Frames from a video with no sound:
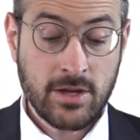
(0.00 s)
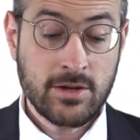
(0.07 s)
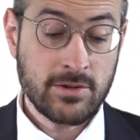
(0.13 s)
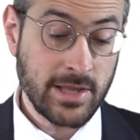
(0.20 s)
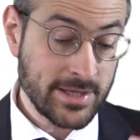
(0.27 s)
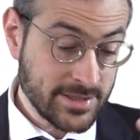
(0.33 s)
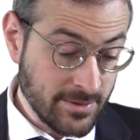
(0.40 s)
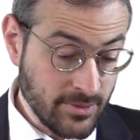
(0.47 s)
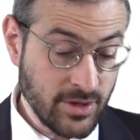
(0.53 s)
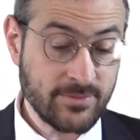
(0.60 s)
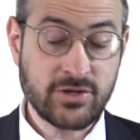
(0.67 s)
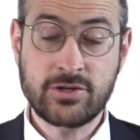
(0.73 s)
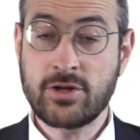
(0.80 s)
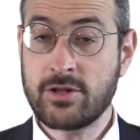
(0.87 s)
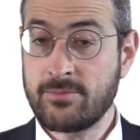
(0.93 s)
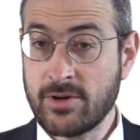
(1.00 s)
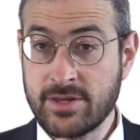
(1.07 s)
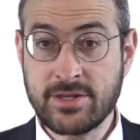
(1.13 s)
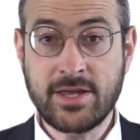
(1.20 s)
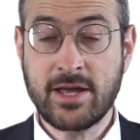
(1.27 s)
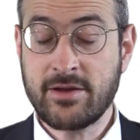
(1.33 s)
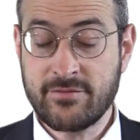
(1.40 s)
let's say Biyam Shanel by the
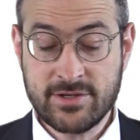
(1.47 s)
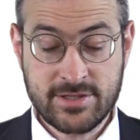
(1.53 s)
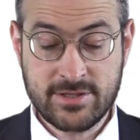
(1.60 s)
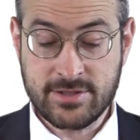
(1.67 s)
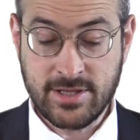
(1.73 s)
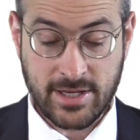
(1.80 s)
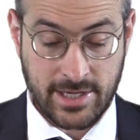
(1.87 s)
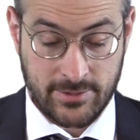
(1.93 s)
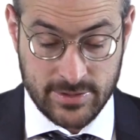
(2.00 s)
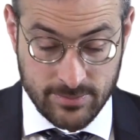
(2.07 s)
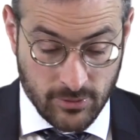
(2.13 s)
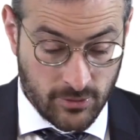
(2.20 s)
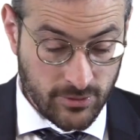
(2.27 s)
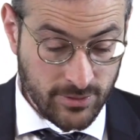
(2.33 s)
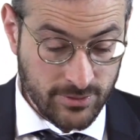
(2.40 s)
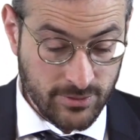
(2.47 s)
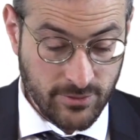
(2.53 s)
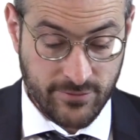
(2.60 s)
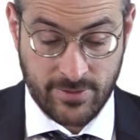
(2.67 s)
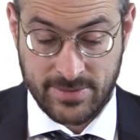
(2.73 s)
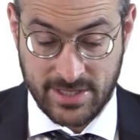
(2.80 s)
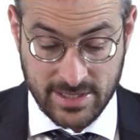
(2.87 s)
day of his that he was born, or or
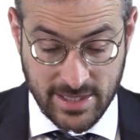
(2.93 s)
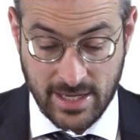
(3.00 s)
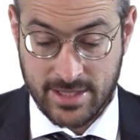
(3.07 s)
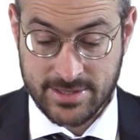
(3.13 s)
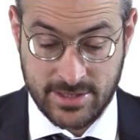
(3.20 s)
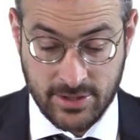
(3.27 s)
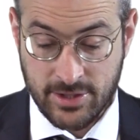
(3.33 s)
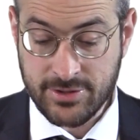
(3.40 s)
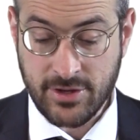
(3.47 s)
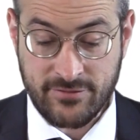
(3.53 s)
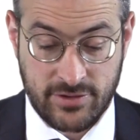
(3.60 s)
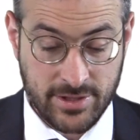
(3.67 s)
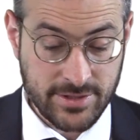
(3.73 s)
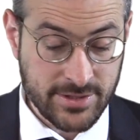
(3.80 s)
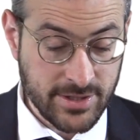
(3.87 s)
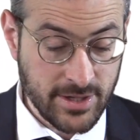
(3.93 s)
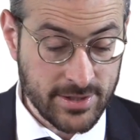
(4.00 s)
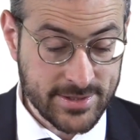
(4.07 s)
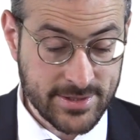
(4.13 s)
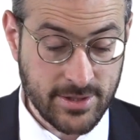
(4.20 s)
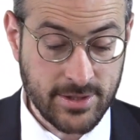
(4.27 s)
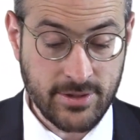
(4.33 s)

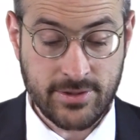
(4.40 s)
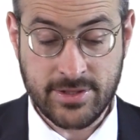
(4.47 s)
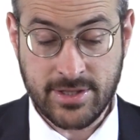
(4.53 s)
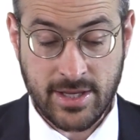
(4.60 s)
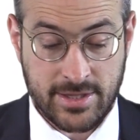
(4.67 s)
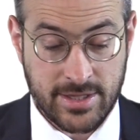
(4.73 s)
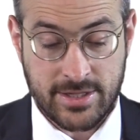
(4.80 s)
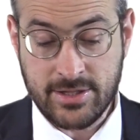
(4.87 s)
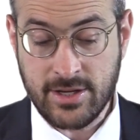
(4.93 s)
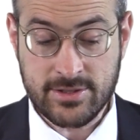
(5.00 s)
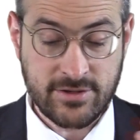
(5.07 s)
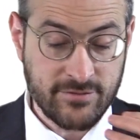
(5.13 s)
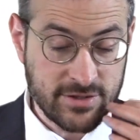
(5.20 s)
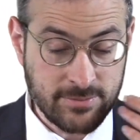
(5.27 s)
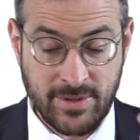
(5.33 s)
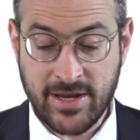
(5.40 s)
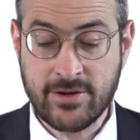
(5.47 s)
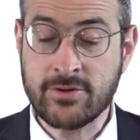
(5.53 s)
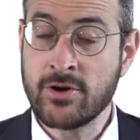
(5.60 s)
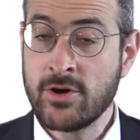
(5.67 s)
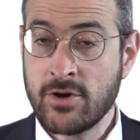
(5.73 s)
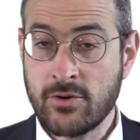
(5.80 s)
the day that he cuts up his
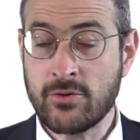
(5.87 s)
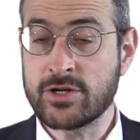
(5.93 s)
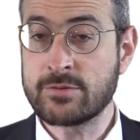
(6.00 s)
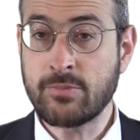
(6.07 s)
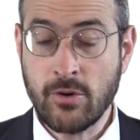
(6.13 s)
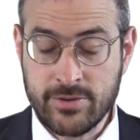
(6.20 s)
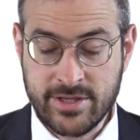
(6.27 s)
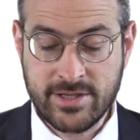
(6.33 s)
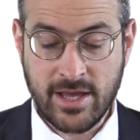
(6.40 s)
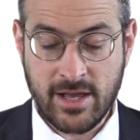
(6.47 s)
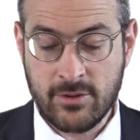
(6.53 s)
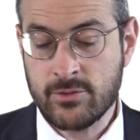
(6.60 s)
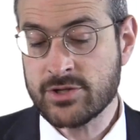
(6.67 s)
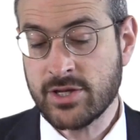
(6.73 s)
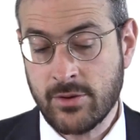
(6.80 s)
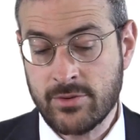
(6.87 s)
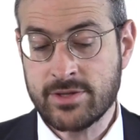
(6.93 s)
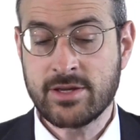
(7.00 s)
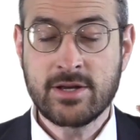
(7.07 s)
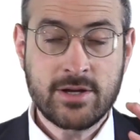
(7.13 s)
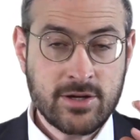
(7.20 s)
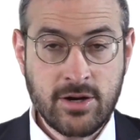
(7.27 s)
beard or his ponytail, which they would
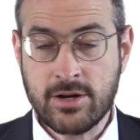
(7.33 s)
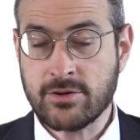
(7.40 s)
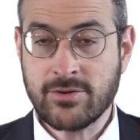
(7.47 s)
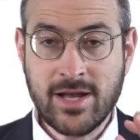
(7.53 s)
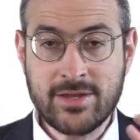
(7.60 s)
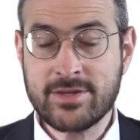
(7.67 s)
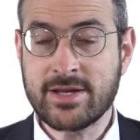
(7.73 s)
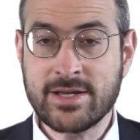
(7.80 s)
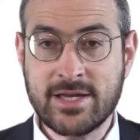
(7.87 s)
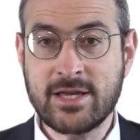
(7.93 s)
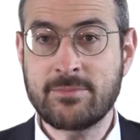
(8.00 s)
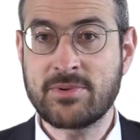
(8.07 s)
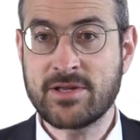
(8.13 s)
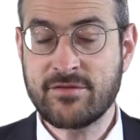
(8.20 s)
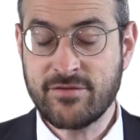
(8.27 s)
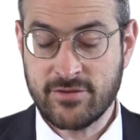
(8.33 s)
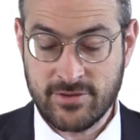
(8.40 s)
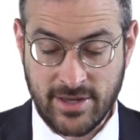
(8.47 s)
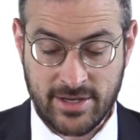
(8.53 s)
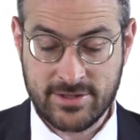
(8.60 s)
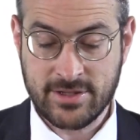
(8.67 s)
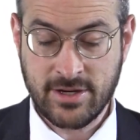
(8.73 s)
cut around it and keep it for
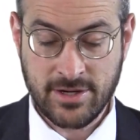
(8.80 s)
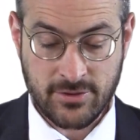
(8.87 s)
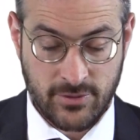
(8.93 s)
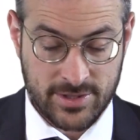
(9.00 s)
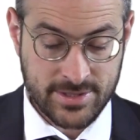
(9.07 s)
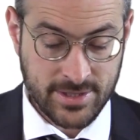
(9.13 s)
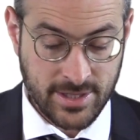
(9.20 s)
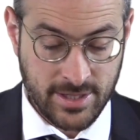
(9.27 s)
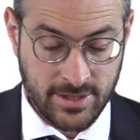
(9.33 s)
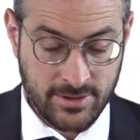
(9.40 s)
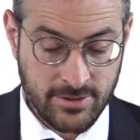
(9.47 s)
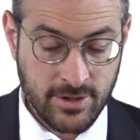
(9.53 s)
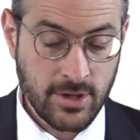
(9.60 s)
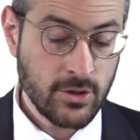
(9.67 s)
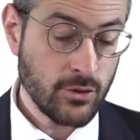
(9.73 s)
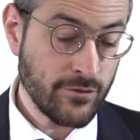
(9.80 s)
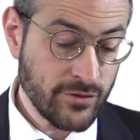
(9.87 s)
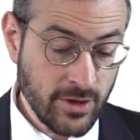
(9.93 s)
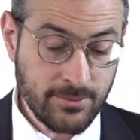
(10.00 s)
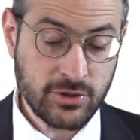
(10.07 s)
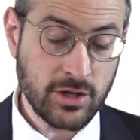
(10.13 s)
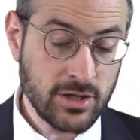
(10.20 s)
like to cut it once a year, or
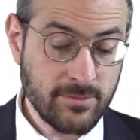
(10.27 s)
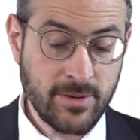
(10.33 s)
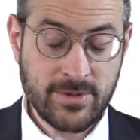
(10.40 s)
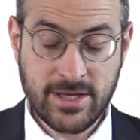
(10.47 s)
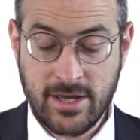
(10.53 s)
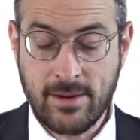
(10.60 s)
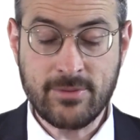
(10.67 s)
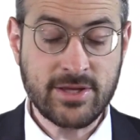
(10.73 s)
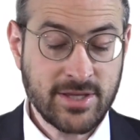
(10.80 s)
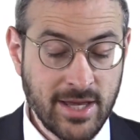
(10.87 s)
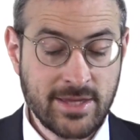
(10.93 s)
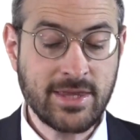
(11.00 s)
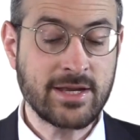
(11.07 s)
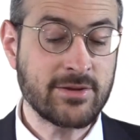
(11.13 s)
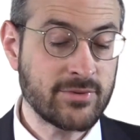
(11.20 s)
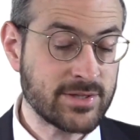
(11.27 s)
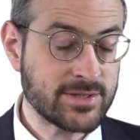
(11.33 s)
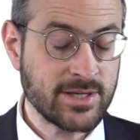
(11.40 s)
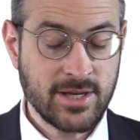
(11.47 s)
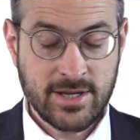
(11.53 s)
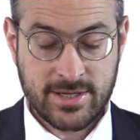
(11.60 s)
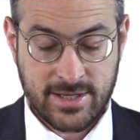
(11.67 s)
Biyam Shalabim the day that he was
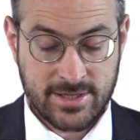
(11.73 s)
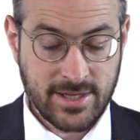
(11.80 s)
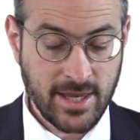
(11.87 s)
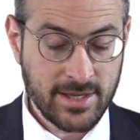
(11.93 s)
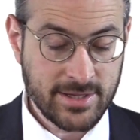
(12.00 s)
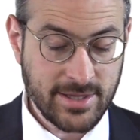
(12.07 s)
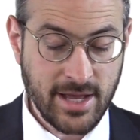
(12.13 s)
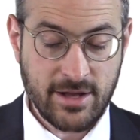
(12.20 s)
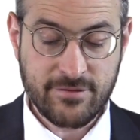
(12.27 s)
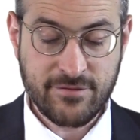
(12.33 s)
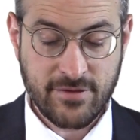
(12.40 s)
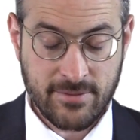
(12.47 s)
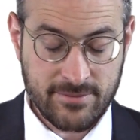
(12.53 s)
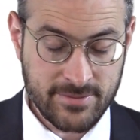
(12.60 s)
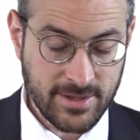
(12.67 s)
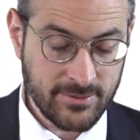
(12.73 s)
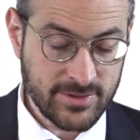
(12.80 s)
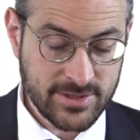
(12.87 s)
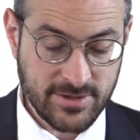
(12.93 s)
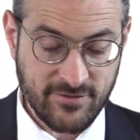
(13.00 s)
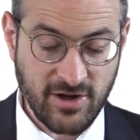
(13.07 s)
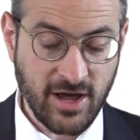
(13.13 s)
taken out from he was
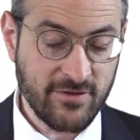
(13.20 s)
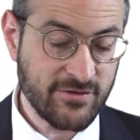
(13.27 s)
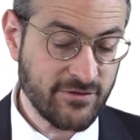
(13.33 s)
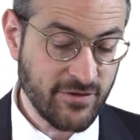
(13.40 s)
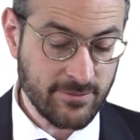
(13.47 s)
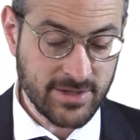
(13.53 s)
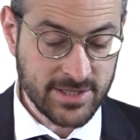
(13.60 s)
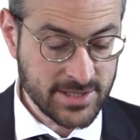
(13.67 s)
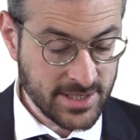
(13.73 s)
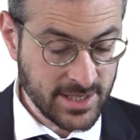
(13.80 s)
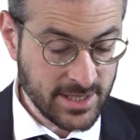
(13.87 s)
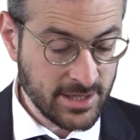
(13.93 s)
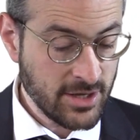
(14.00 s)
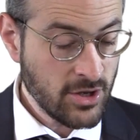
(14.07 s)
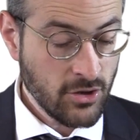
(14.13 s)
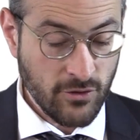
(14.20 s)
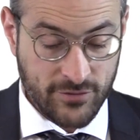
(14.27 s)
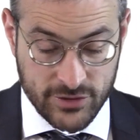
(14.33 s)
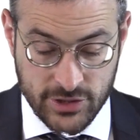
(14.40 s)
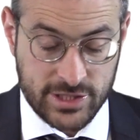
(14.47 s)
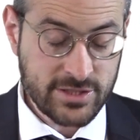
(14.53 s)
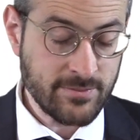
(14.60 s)
survived from the sea, or for
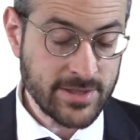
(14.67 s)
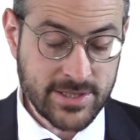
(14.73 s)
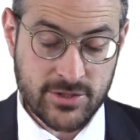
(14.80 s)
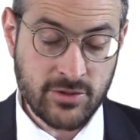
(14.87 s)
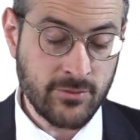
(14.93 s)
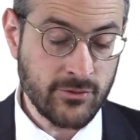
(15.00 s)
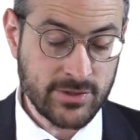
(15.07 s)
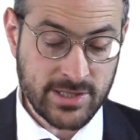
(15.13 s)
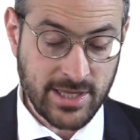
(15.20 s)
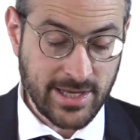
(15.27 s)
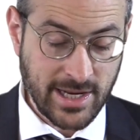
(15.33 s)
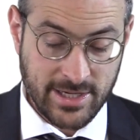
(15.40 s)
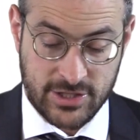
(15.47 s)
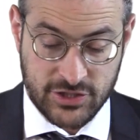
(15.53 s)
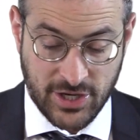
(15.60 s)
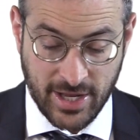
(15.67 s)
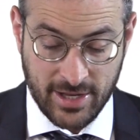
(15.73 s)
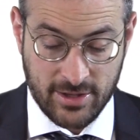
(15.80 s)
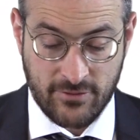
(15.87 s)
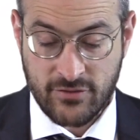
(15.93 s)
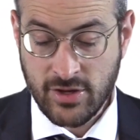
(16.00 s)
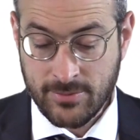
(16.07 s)
Shotzim Beisisum he was let out of
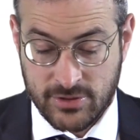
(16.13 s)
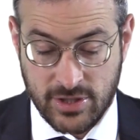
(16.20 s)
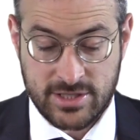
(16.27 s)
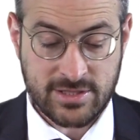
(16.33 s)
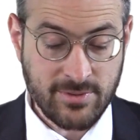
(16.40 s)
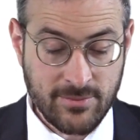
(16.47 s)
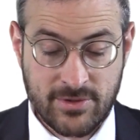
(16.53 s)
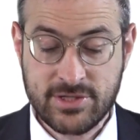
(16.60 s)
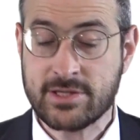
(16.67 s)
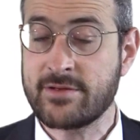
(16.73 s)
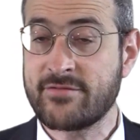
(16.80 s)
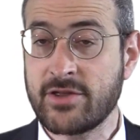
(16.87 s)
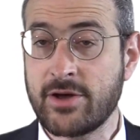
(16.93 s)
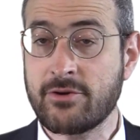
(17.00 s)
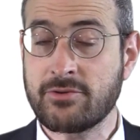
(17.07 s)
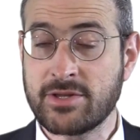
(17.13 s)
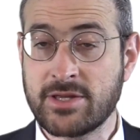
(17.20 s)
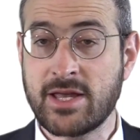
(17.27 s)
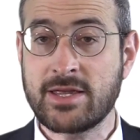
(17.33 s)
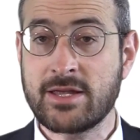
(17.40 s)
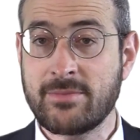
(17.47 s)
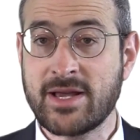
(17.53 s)
jail, or Biyam by or the
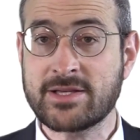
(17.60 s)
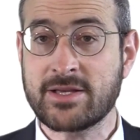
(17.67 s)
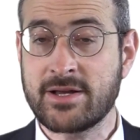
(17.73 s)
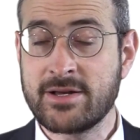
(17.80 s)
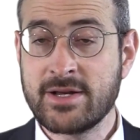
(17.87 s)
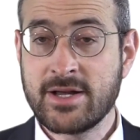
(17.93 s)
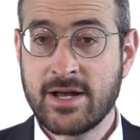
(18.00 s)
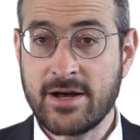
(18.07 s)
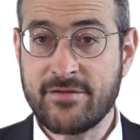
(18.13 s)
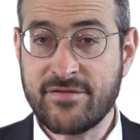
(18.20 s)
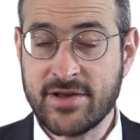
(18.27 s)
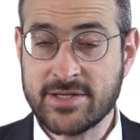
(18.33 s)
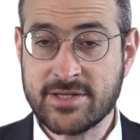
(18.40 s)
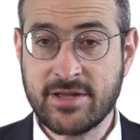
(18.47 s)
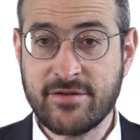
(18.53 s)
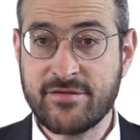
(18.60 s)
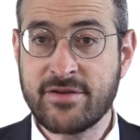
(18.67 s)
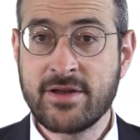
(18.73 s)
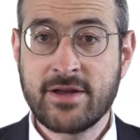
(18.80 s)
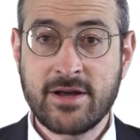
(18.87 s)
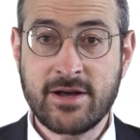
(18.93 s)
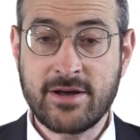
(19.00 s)
day that he makes a, a festive
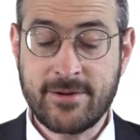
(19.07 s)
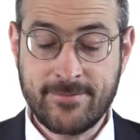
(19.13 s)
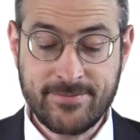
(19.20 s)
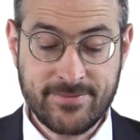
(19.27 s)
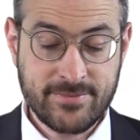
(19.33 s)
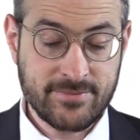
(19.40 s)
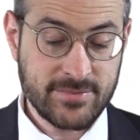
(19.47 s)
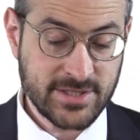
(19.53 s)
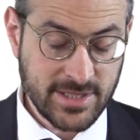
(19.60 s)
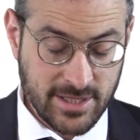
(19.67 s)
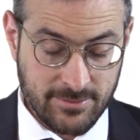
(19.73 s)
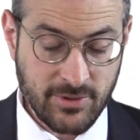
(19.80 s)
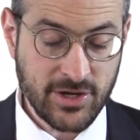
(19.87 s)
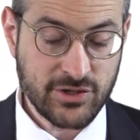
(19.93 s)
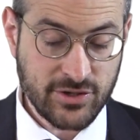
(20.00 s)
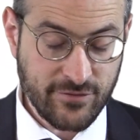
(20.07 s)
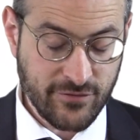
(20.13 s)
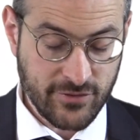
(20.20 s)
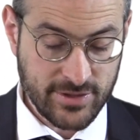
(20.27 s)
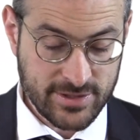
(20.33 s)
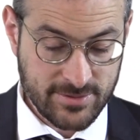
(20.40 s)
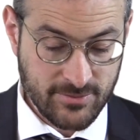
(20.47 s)
um, celebration
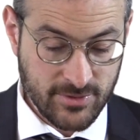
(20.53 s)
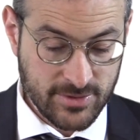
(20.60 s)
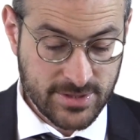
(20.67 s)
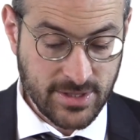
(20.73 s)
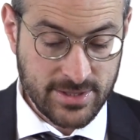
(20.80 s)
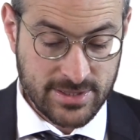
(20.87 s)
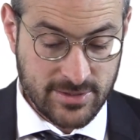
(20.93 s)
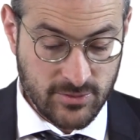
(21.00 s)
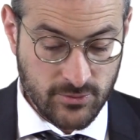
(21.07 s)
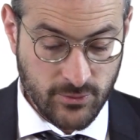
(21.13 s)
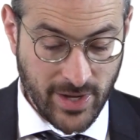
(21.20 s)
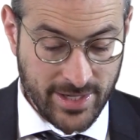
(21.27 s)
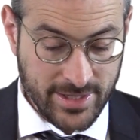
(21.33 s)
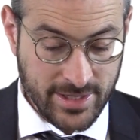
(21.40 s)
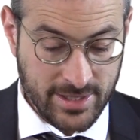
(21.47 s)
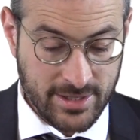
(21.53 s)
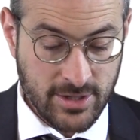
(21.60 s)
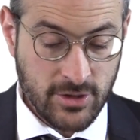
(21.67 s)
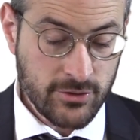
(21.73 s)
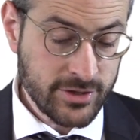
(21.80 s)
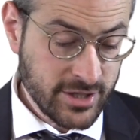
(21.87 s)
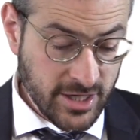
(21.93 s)
for his son's wedding,
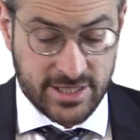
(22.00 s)
or